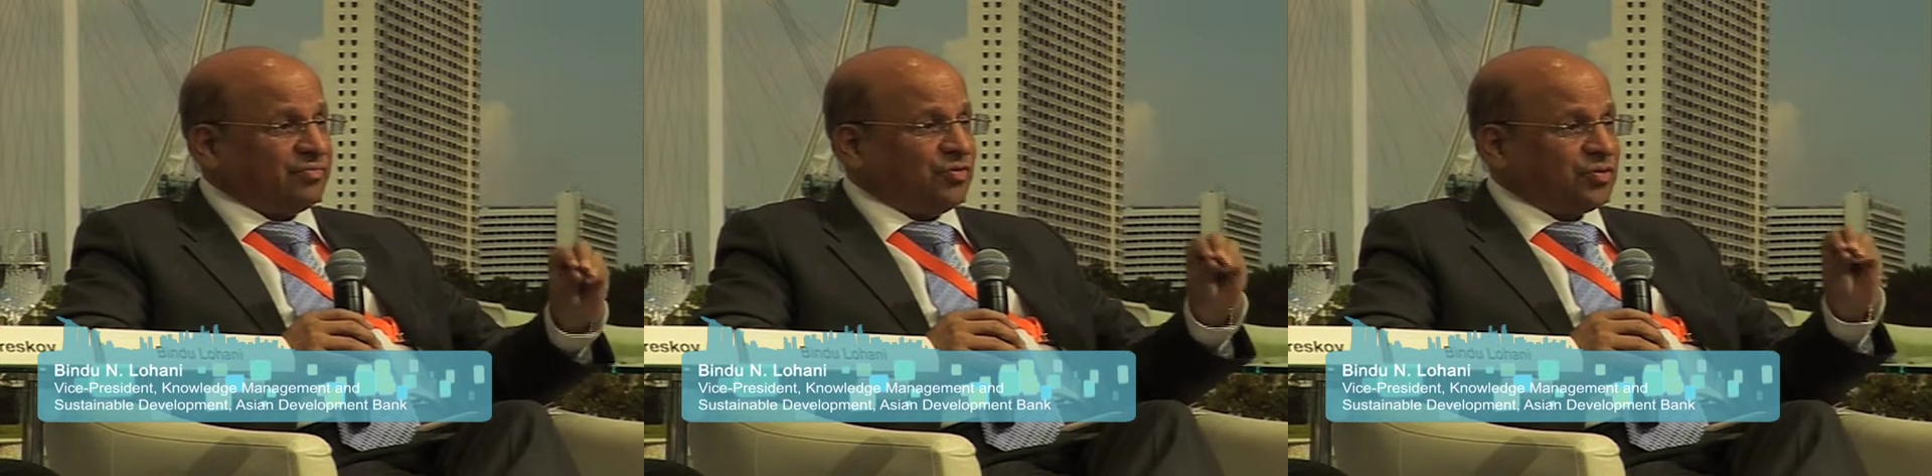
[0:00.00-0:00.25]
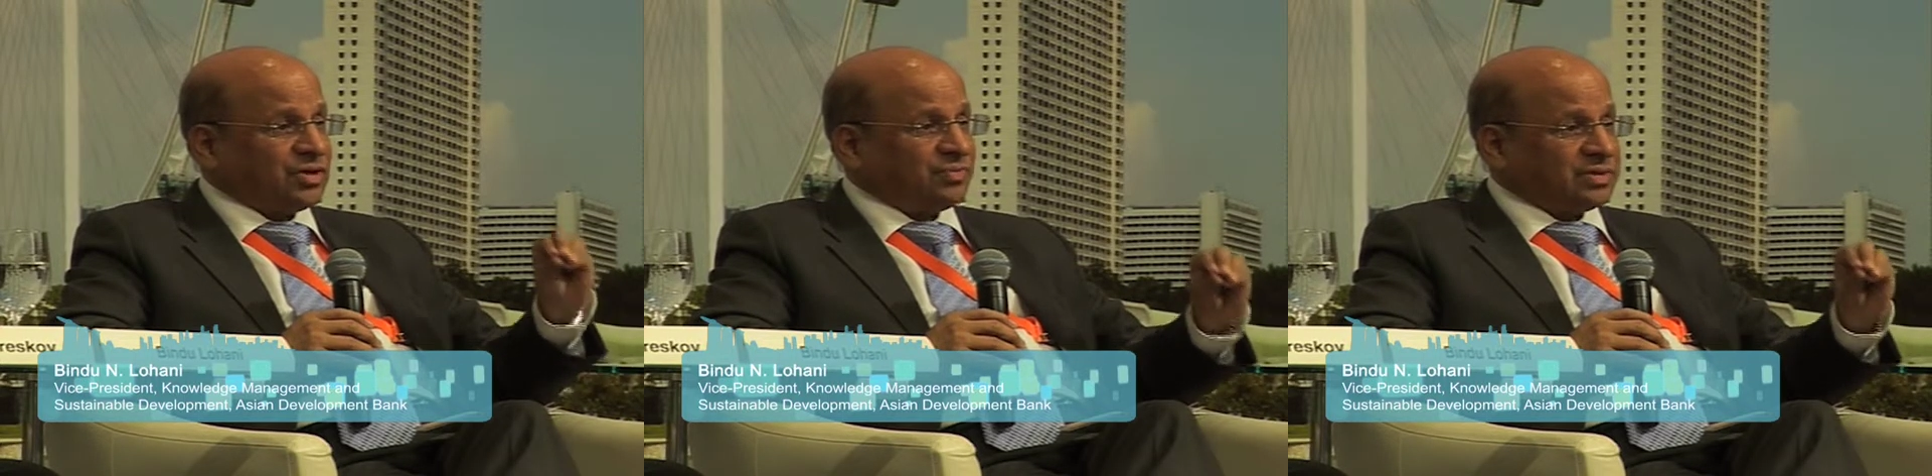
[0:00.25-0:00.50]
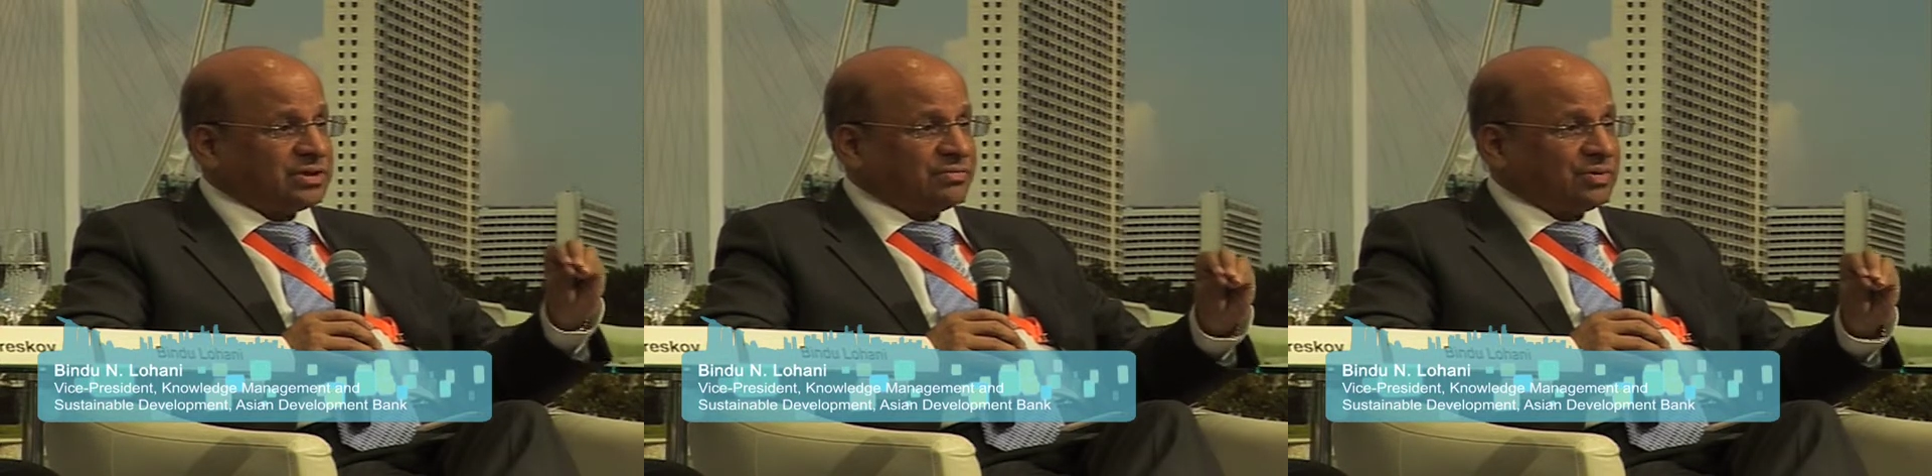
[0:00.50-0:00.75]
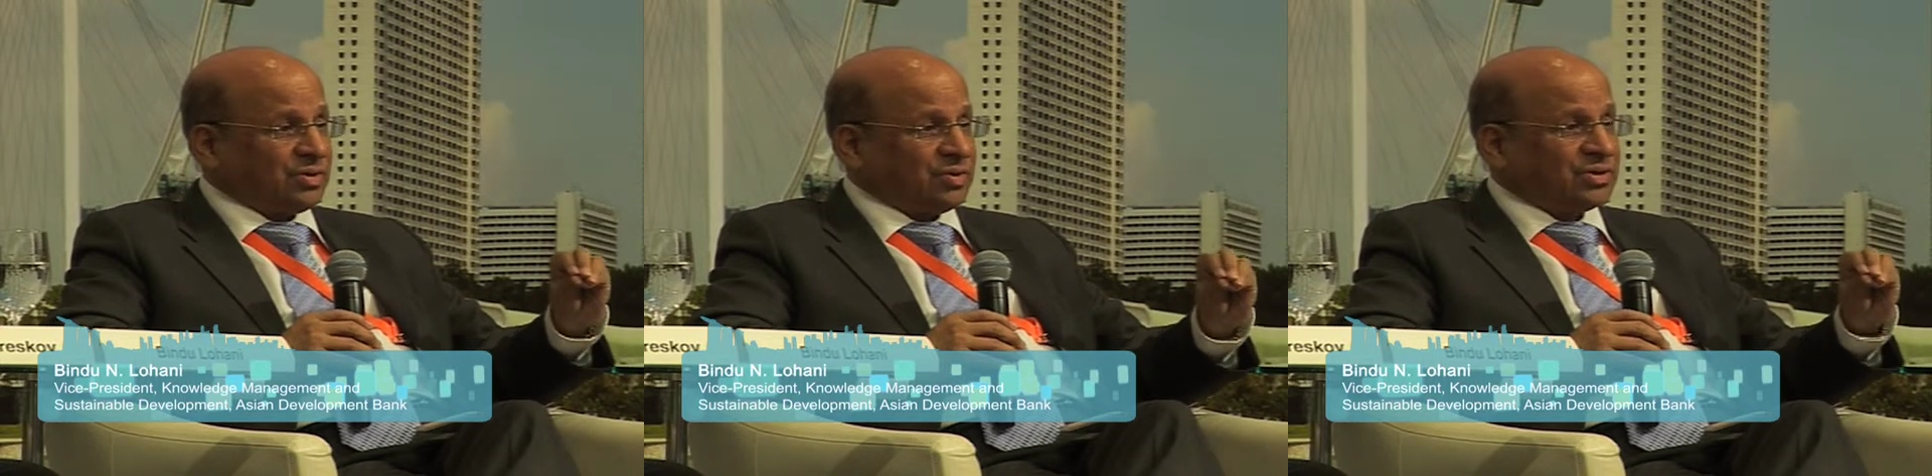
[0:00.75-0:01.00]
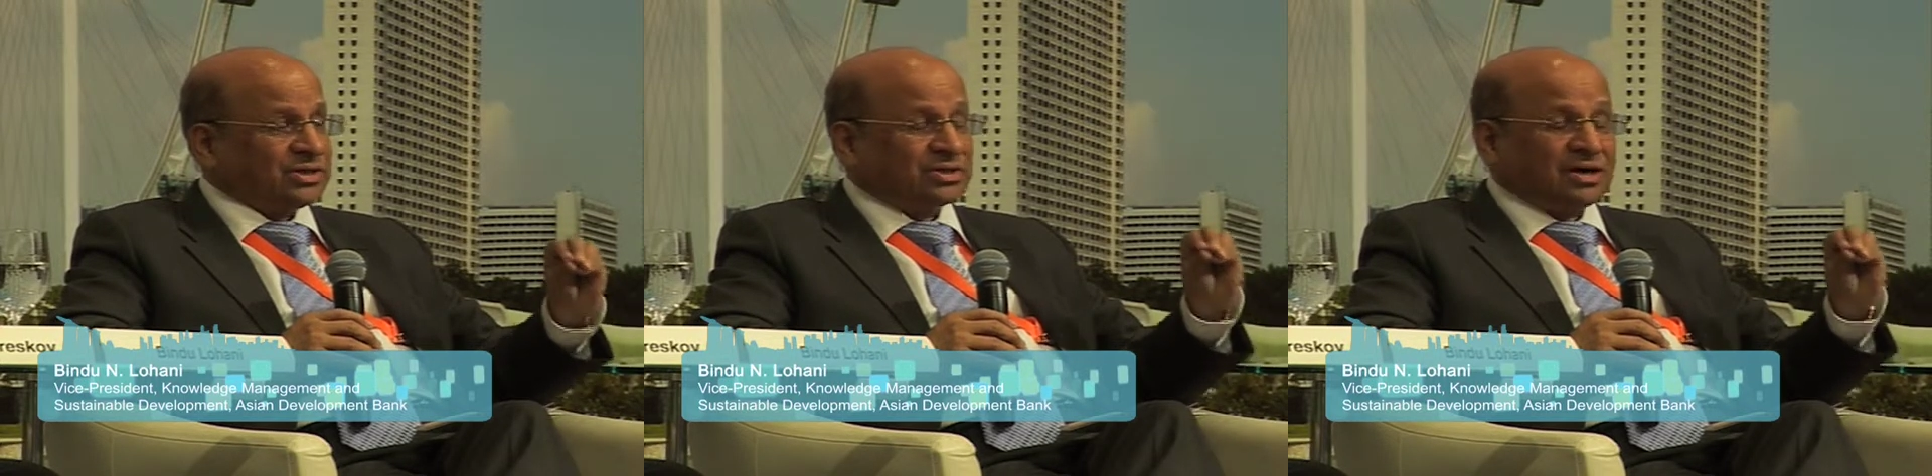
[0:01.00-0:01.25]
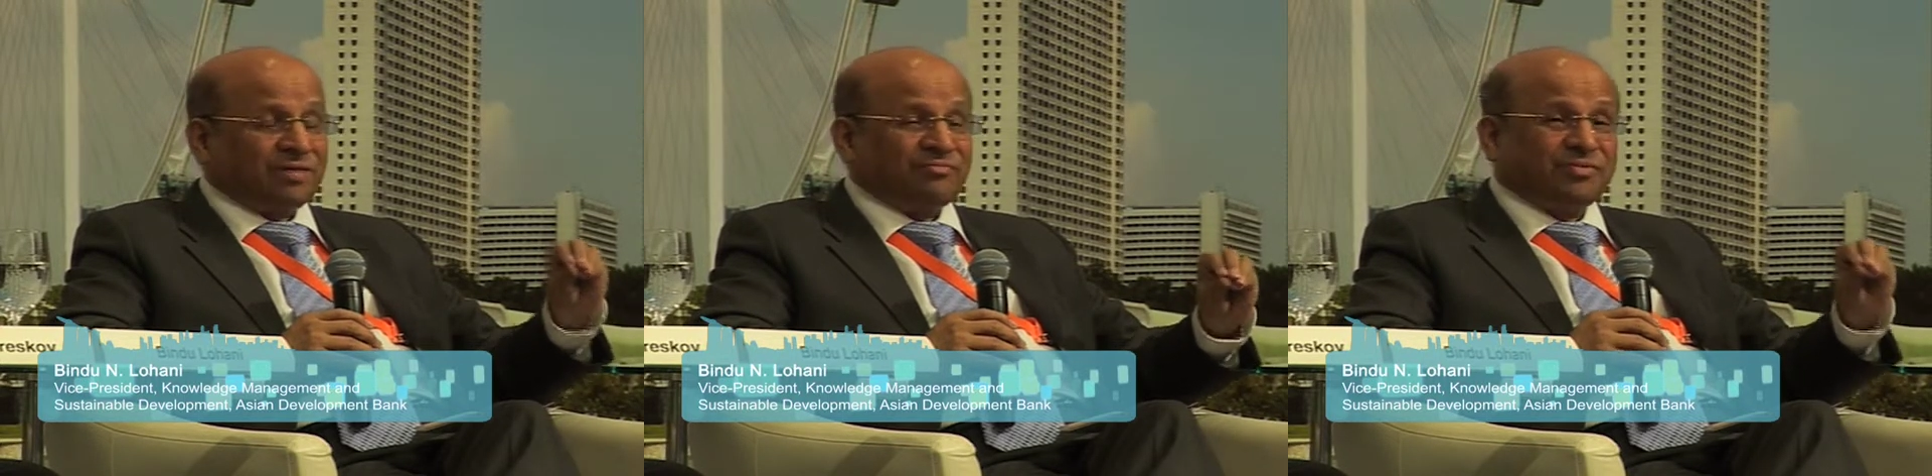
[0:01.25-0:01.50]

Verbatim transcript: 40% of the growth is come